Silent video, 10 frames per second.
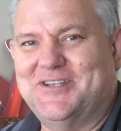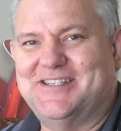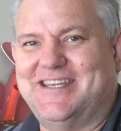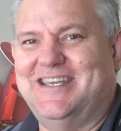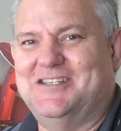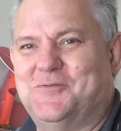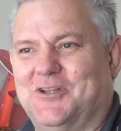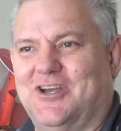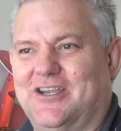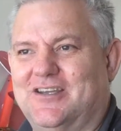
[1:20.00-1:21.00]
whereas the kids were
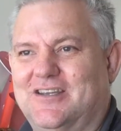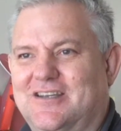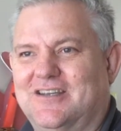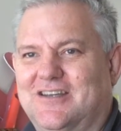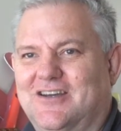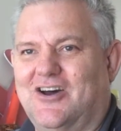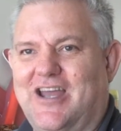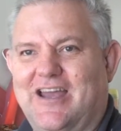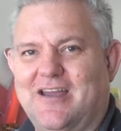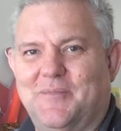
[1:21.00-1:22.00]
like, oh,
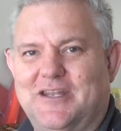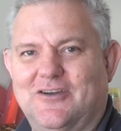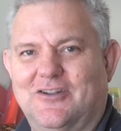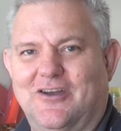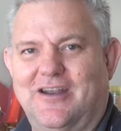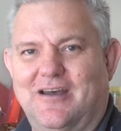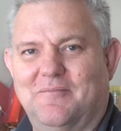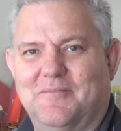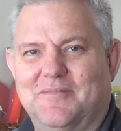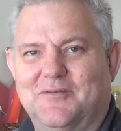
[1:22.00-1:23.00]
how come they don't line
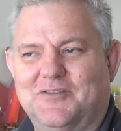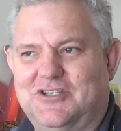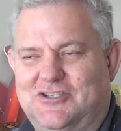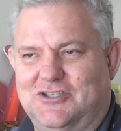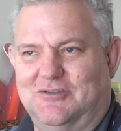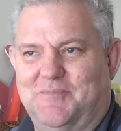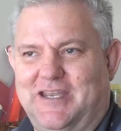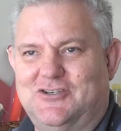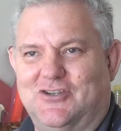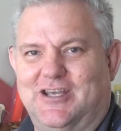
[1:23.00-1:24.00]
up? Did you
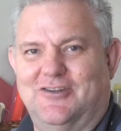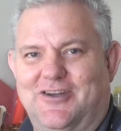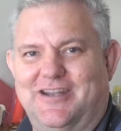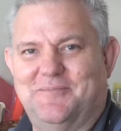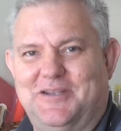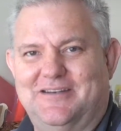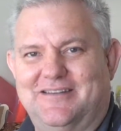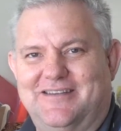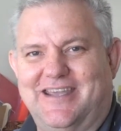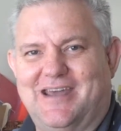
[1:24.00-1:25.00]
make sure they lined up in
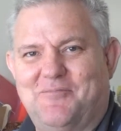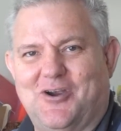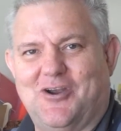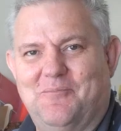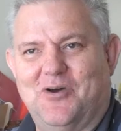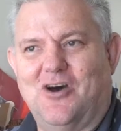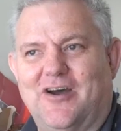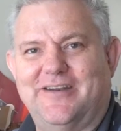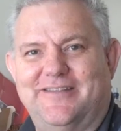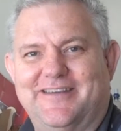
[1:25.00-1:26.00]
the CAD program? Oh,
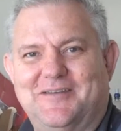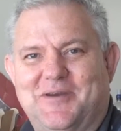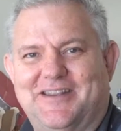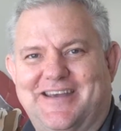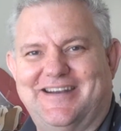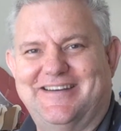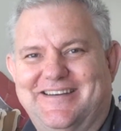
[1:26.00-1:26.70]
I didn't think about that.